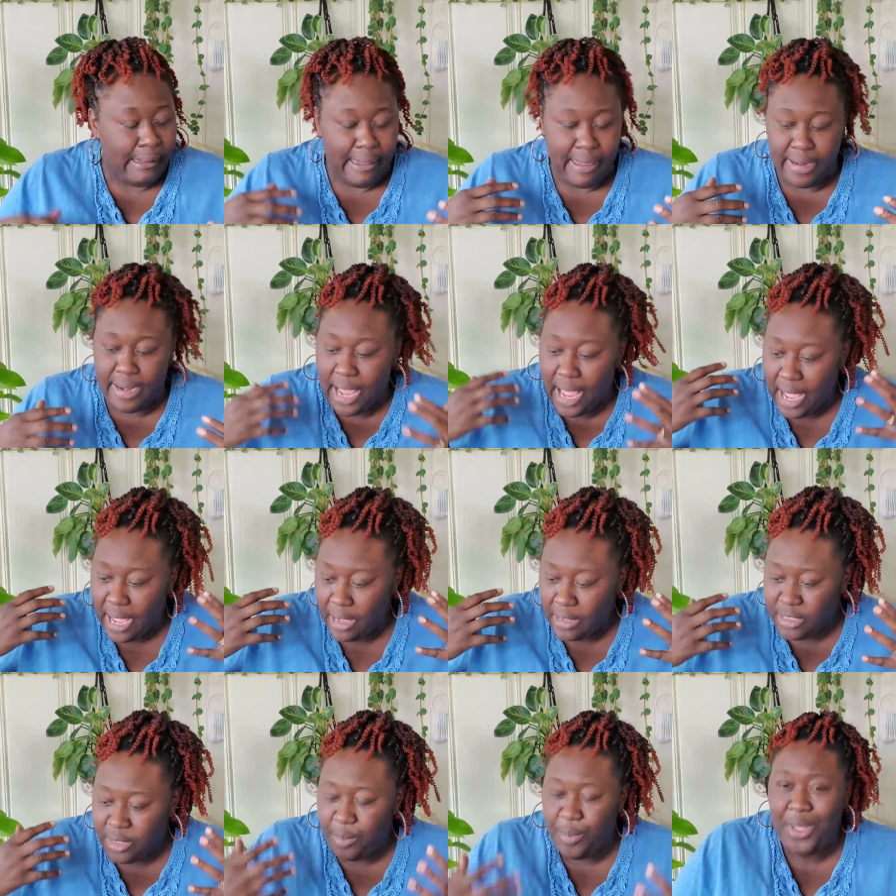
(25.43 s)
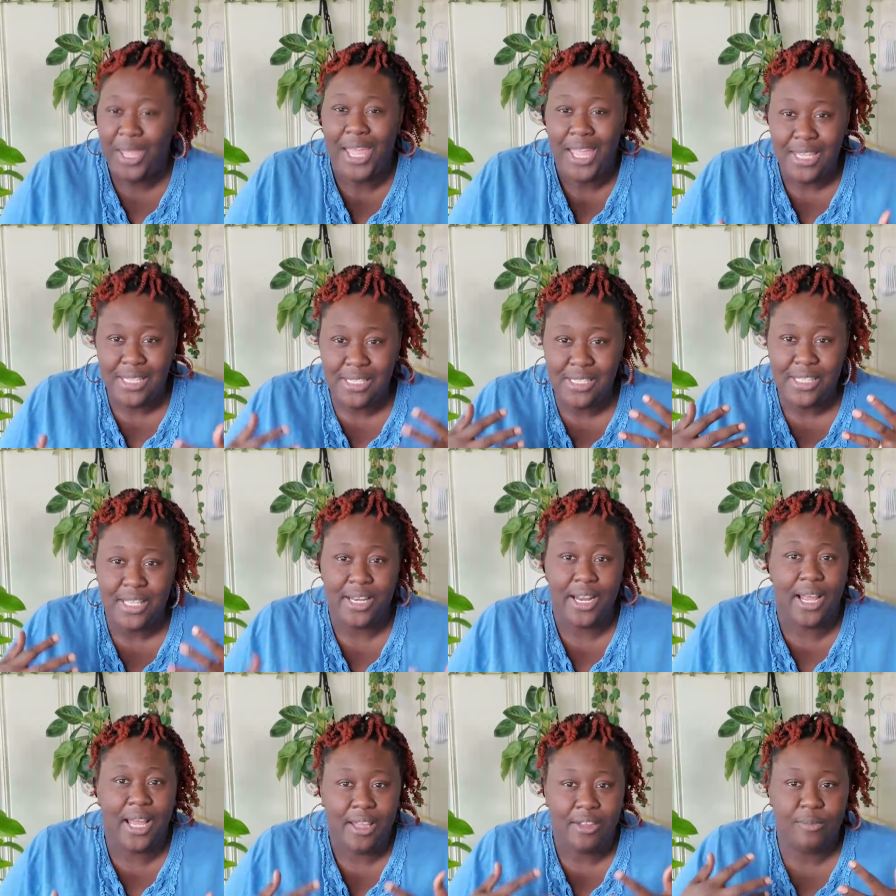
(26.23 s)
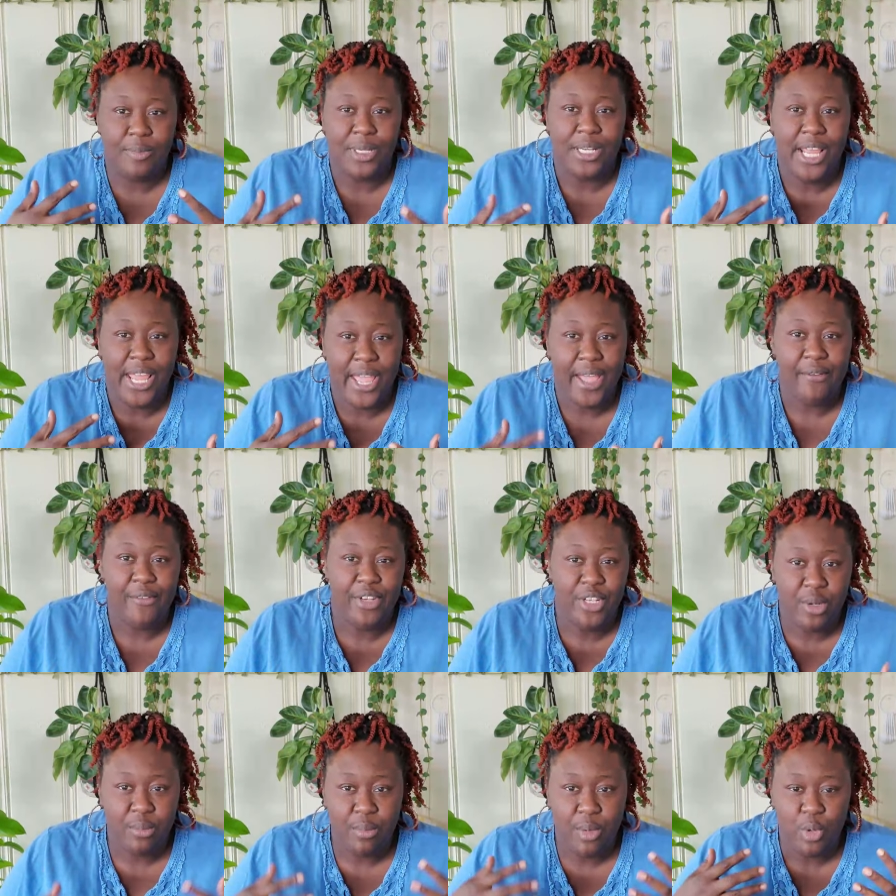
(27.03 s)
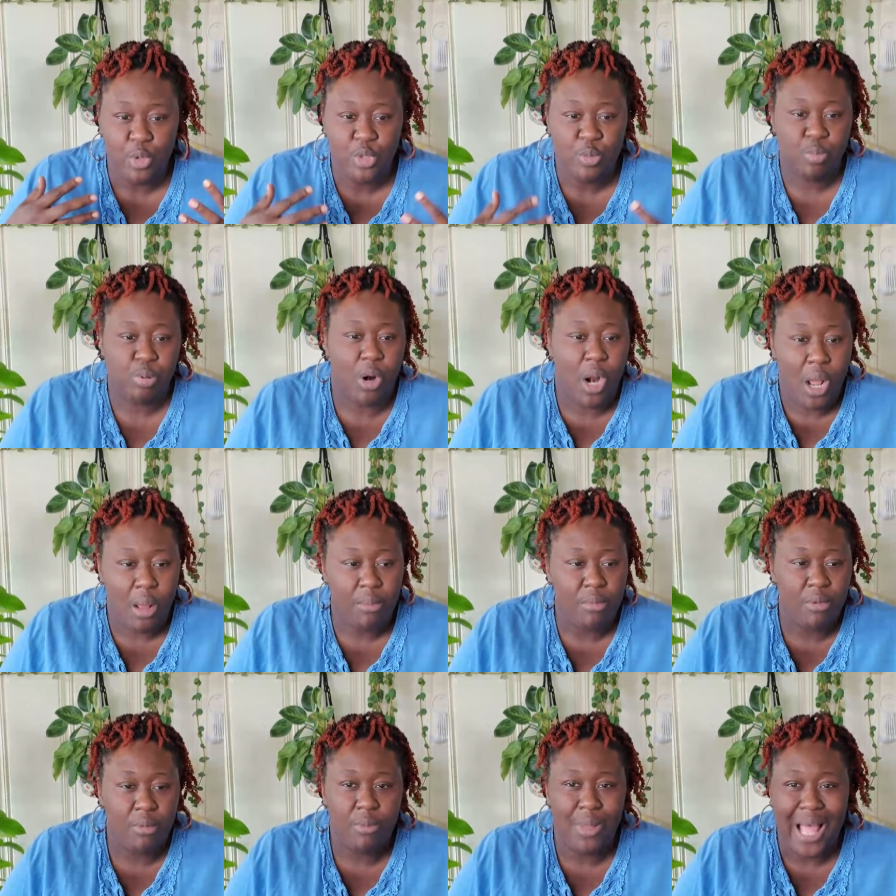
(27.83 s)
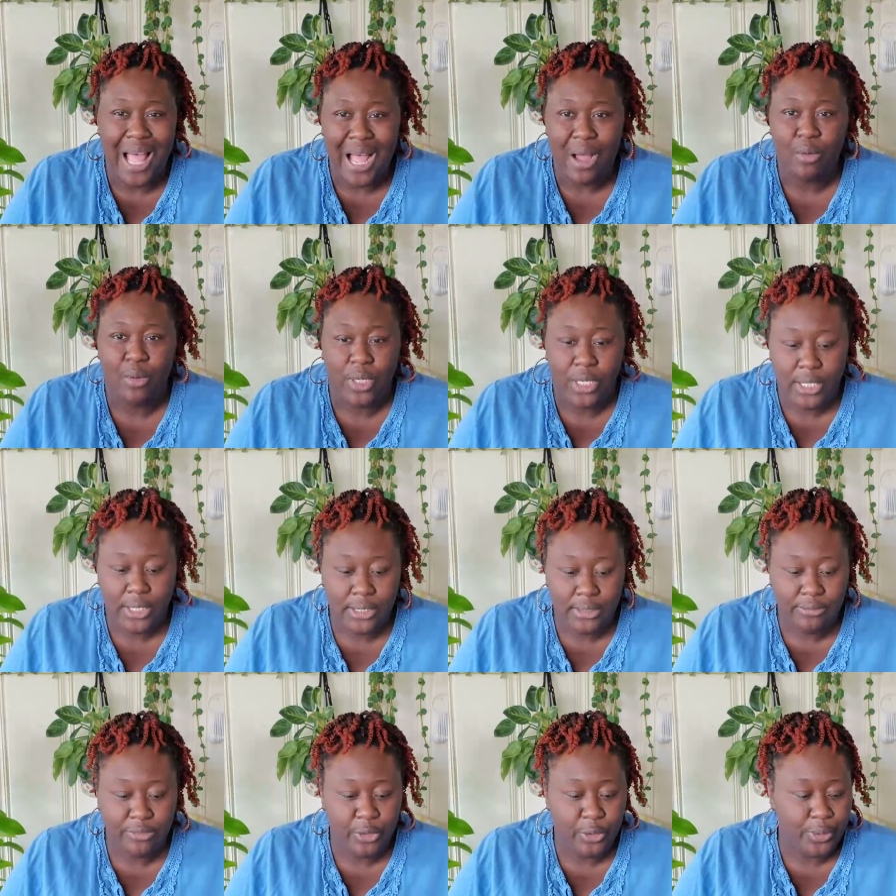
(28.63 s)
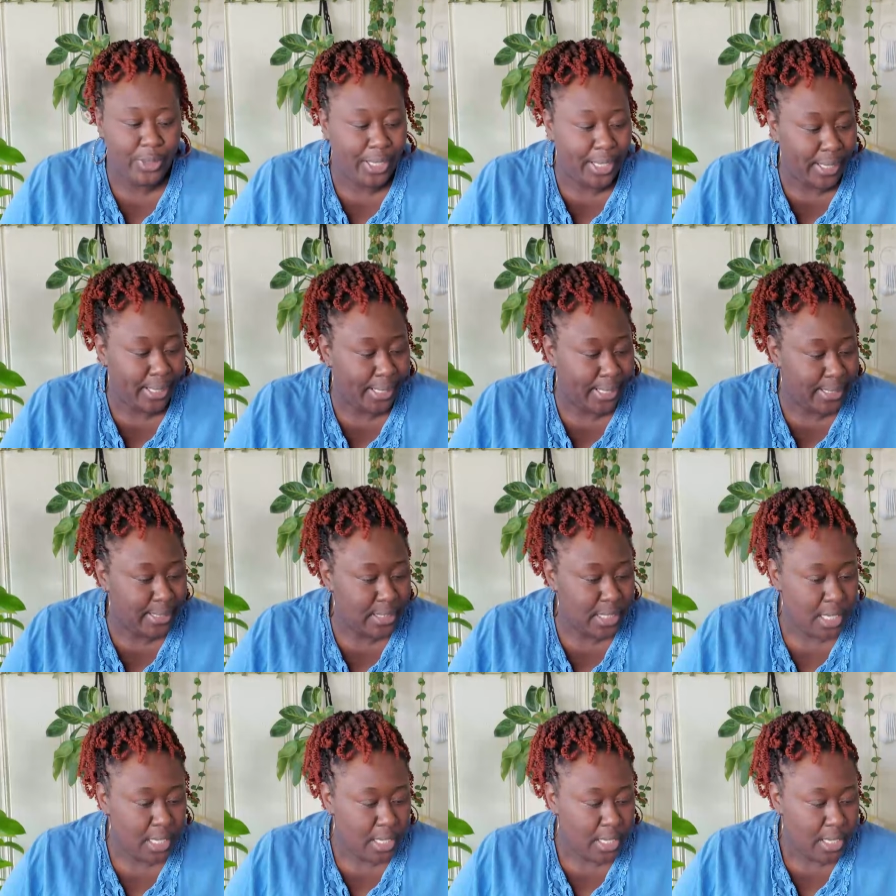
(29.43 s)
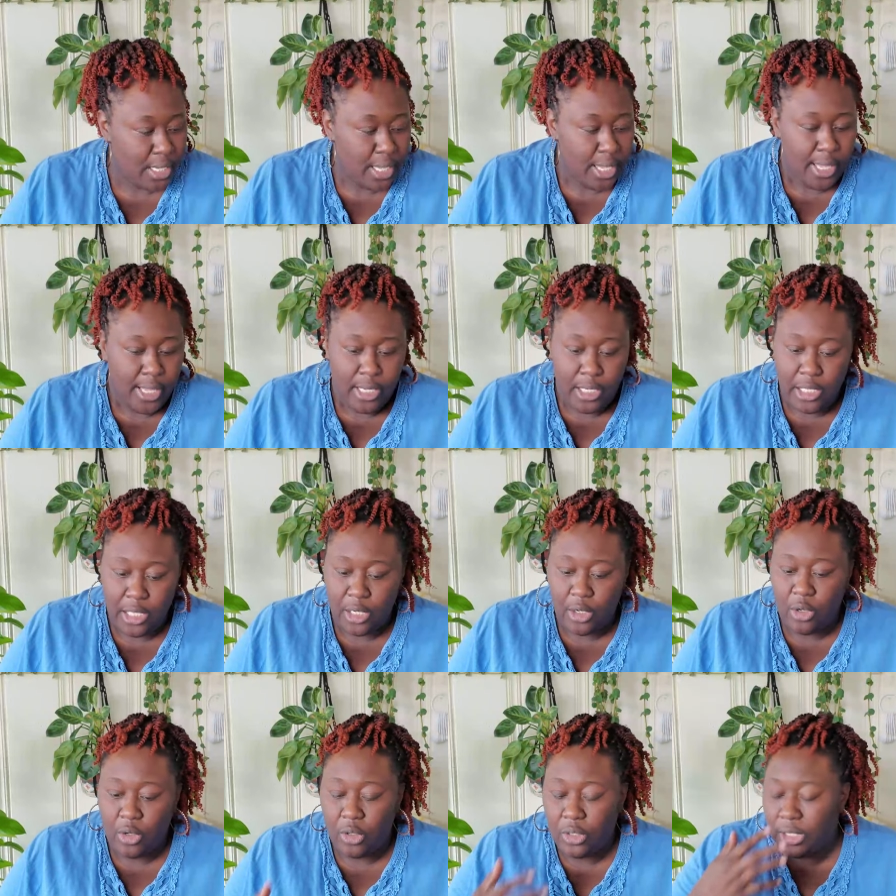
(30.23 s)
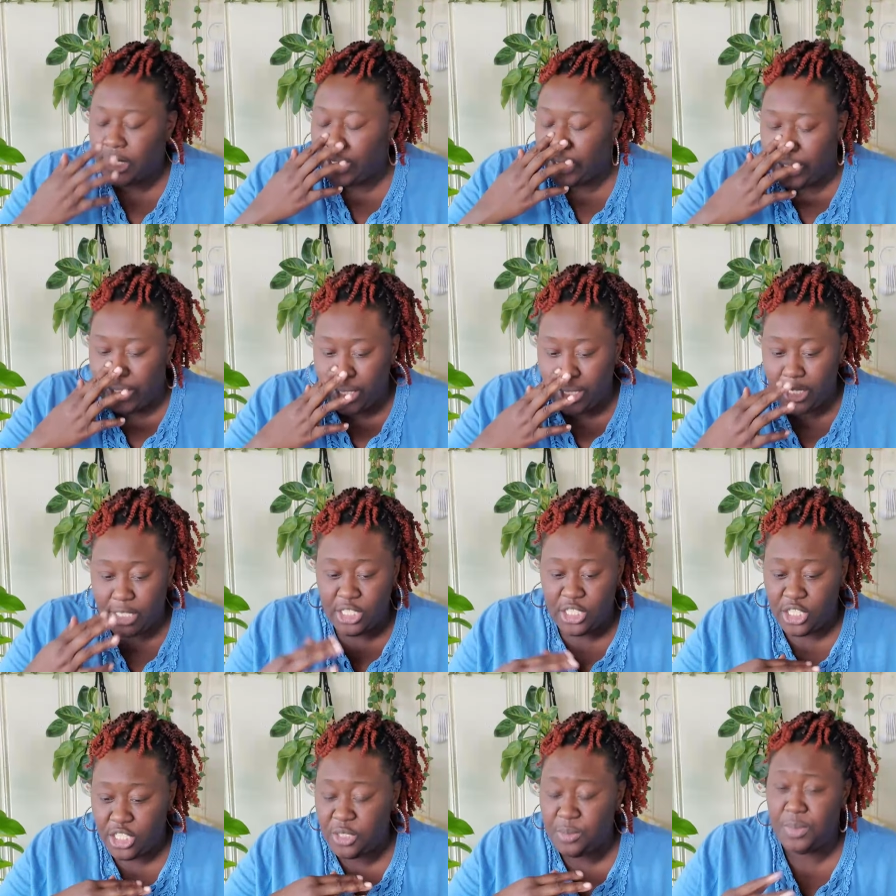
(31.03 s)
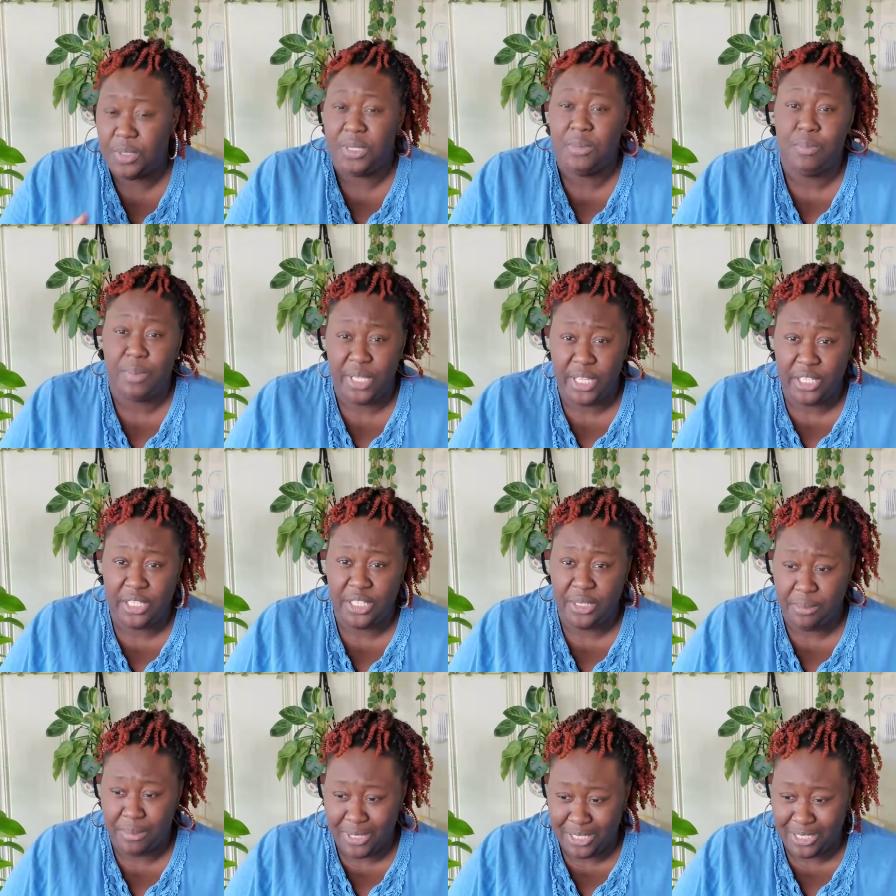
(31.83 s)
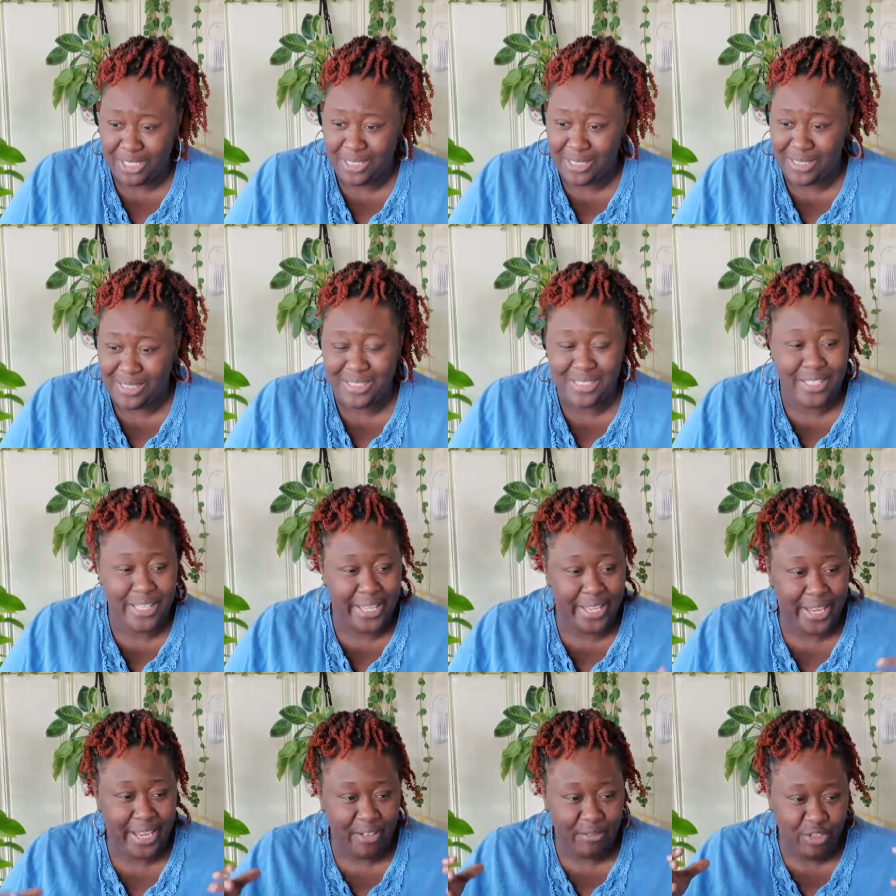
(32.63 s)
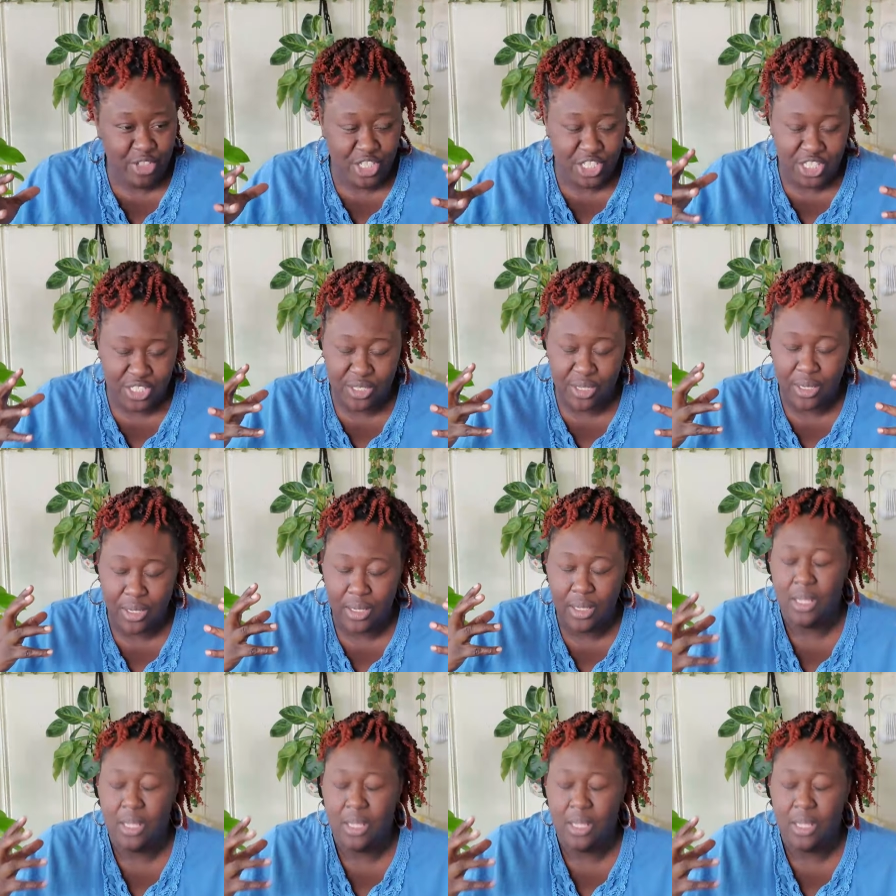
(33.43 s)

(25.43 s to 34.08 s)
And the pest that I've been having the most problem out of, you guys, literally has just been mealy bugs. They have just